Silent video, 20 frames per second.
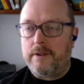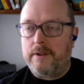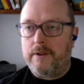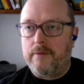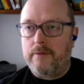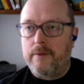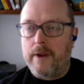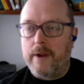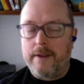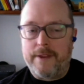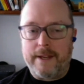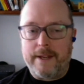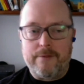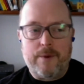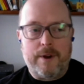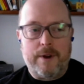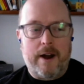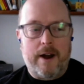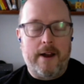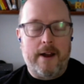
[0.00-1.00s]
I think what
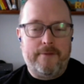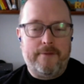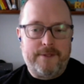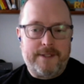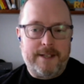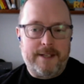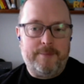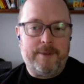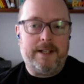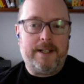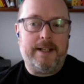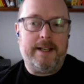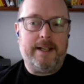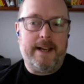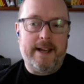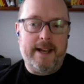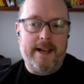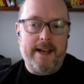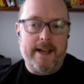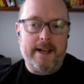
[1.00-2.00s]
I typically
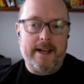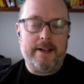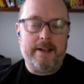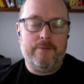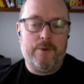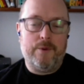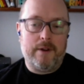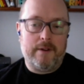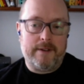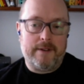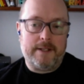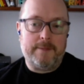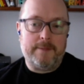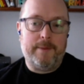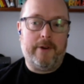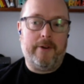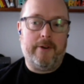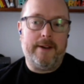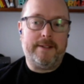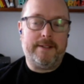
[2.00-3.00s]
hear and what I've
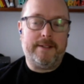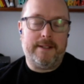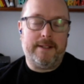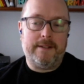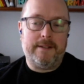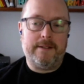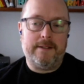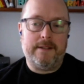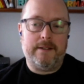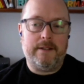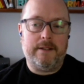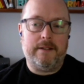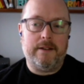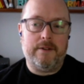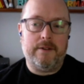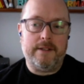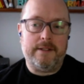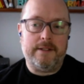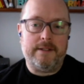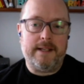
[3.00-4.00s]
experienced is that, you know,
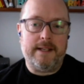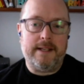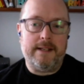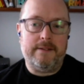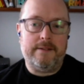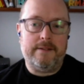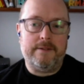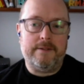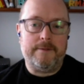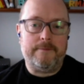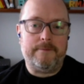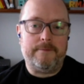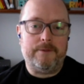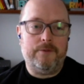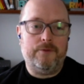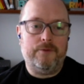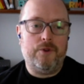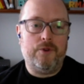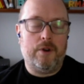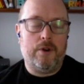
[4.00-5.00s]
is
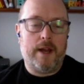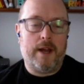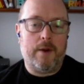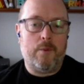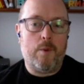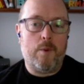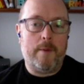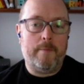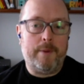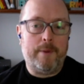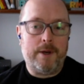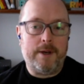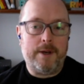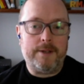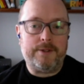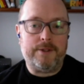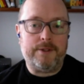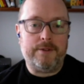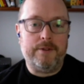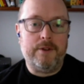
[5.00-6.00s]
you've got like one
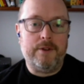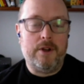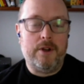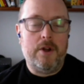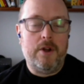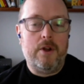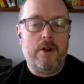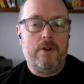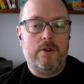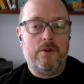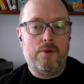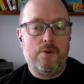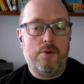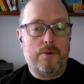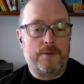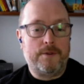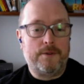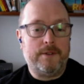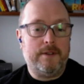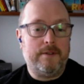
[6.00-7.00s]
person
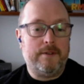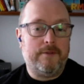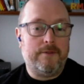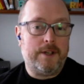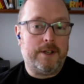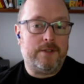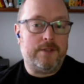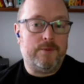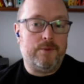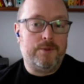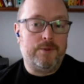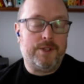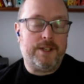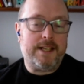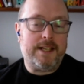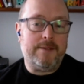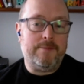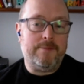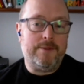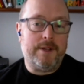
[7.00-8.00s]
or, you know, very small
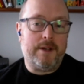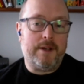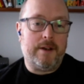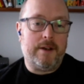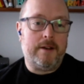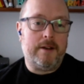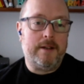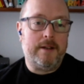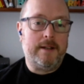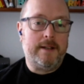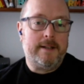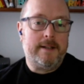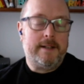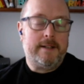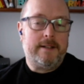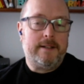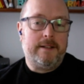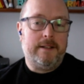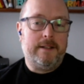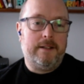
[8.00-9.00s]
teams that are,
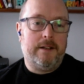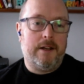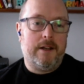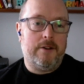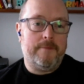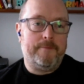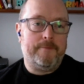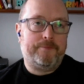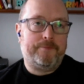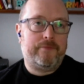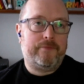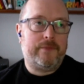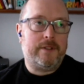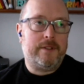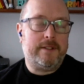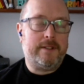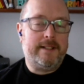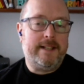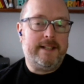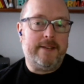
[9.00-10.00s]
you know,
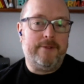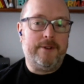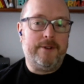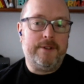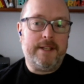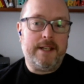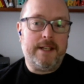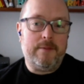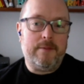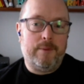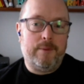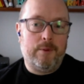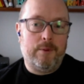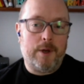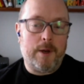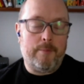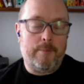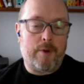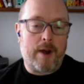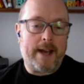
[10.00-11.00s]
given the
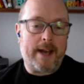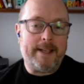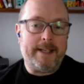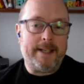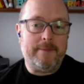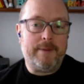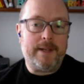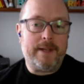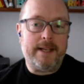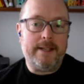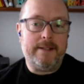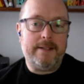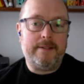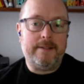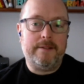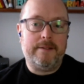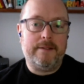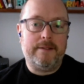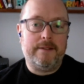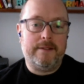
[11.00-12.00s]
employer branding
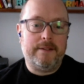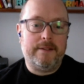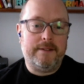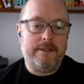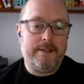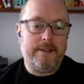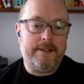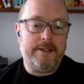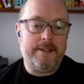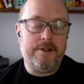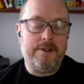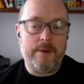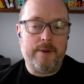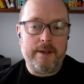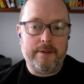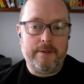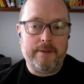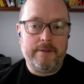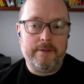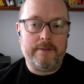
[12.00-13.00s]
piece to deal
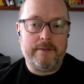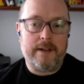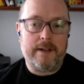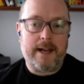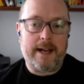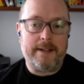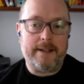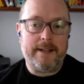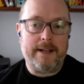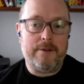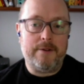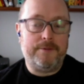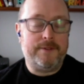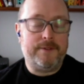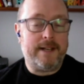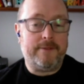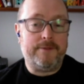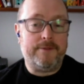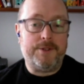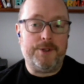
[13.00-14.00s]
with. And they
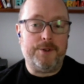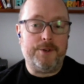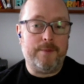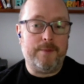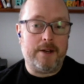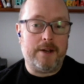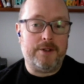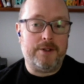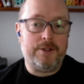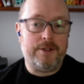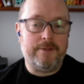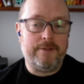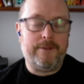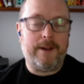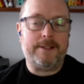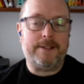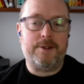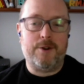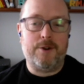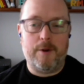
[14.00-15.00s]
often have too much. In
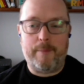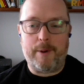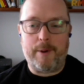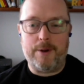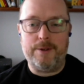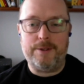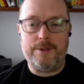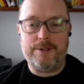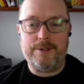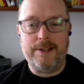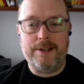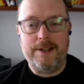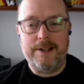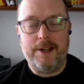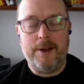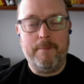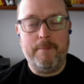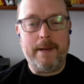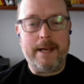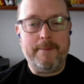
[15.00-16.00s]
fact, I got
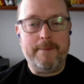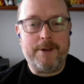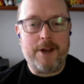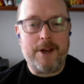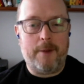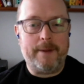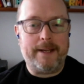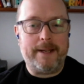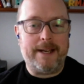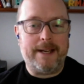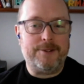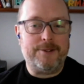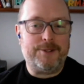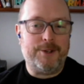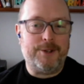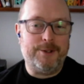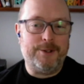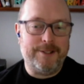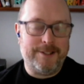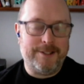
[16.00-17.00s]
a meme coming out
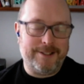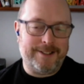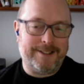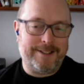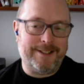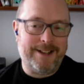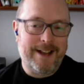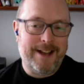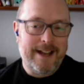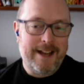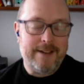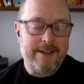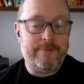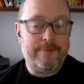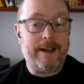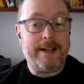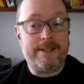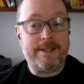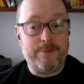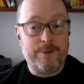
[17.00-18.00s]
soon.
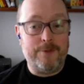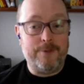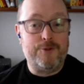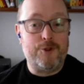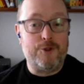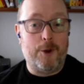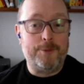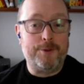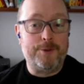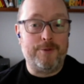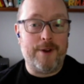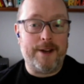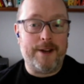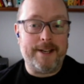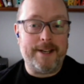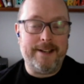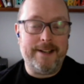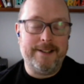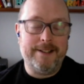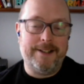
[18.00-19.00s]
In fact, it would have dropped
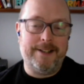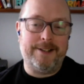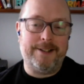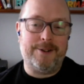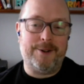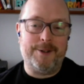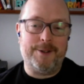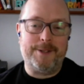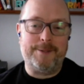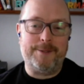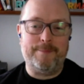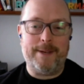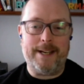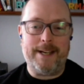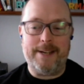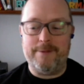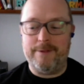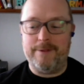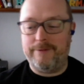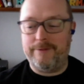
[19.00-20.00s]
already. I got this
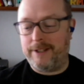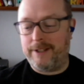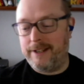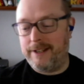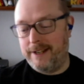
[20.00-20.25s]
meme of